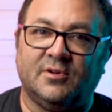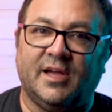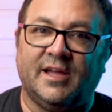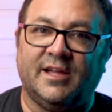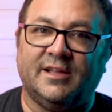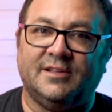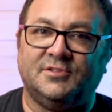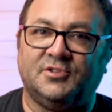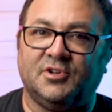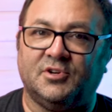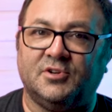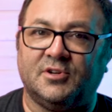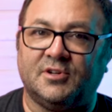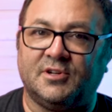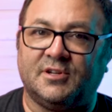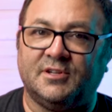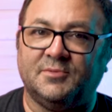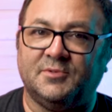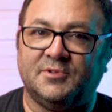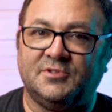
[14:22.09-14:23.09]
and
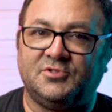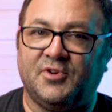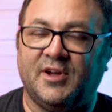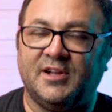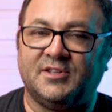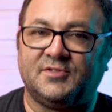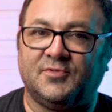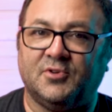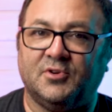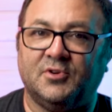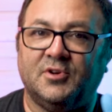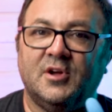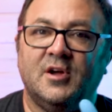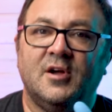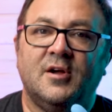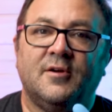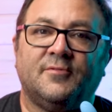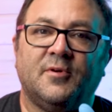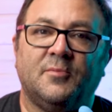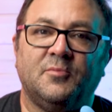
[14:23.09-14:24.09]
dirt can be transferred
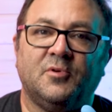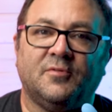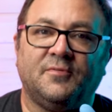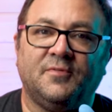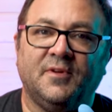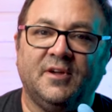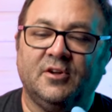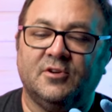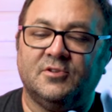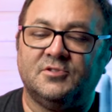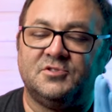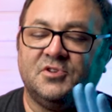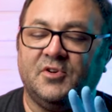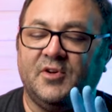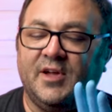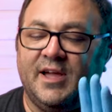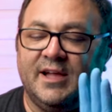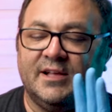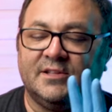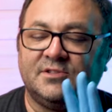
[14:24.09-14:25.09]
from your fingers and your
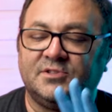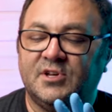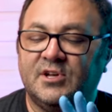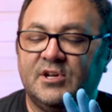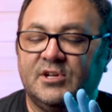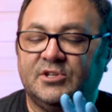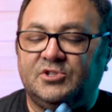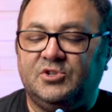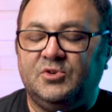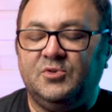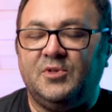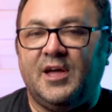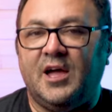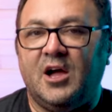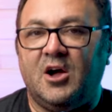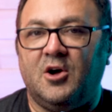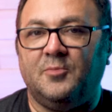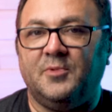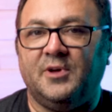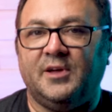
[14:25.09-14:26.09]
hands to the
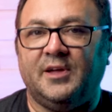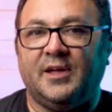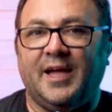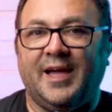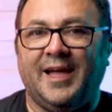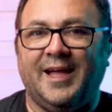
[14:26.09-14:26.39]
helmet,